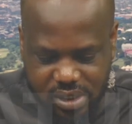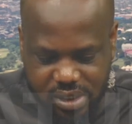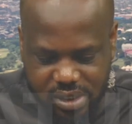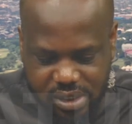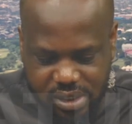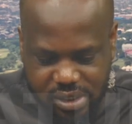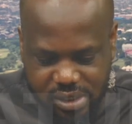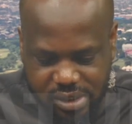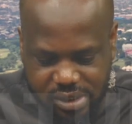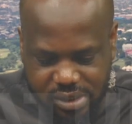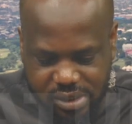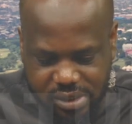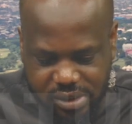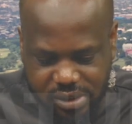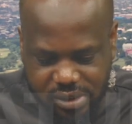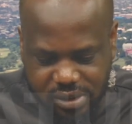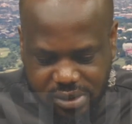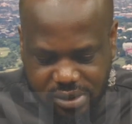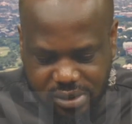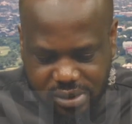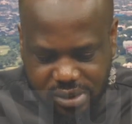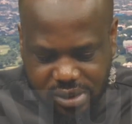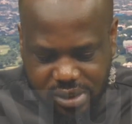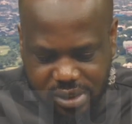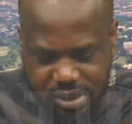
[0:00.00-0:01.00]

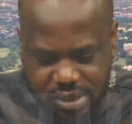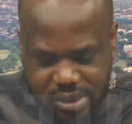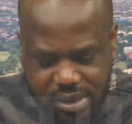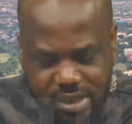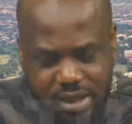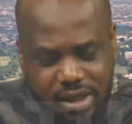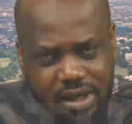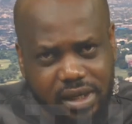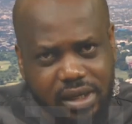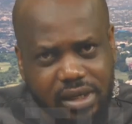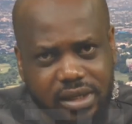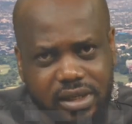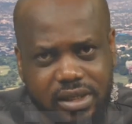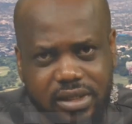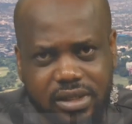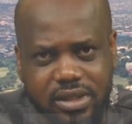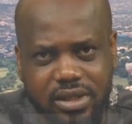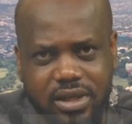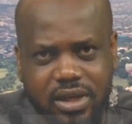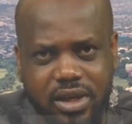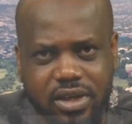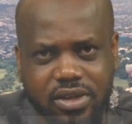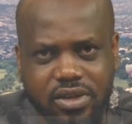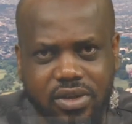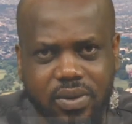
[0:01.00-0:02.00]
an
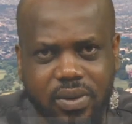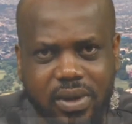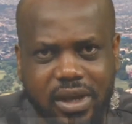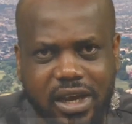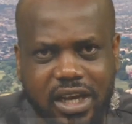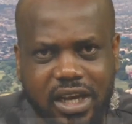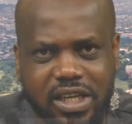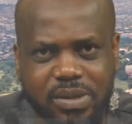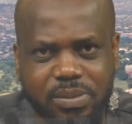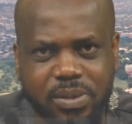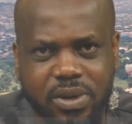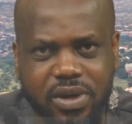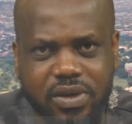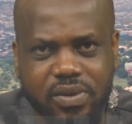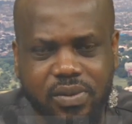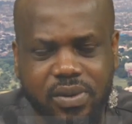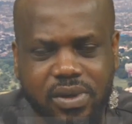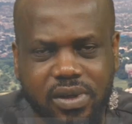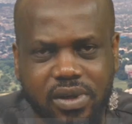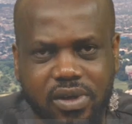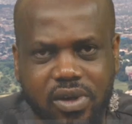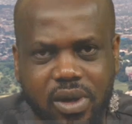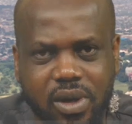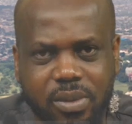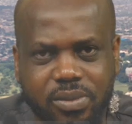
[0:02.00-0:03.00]
international expert when
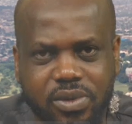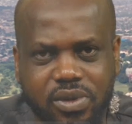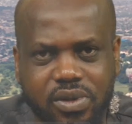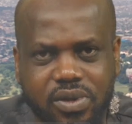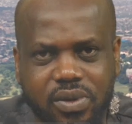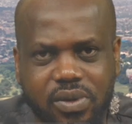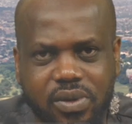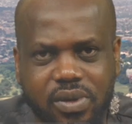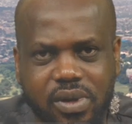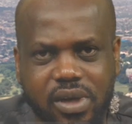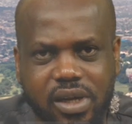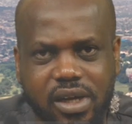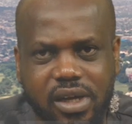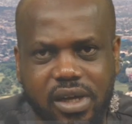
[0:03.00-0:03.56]
it comes to